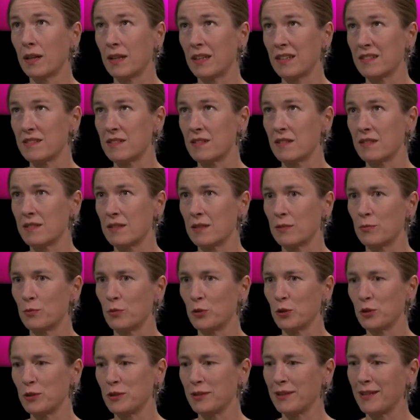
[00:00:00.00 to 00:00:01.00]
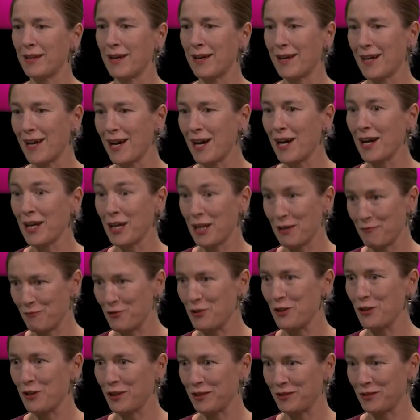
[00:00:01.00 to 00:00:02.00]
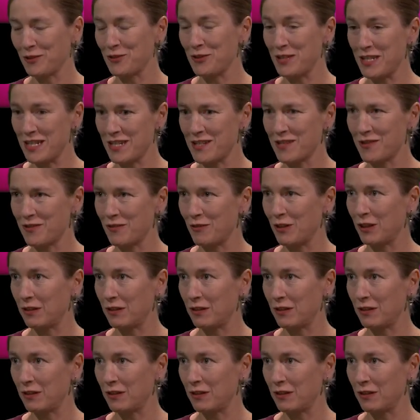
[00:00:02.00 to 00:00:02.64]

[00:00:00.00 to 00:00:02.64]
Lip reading: guess this is what I have heard as a teacher,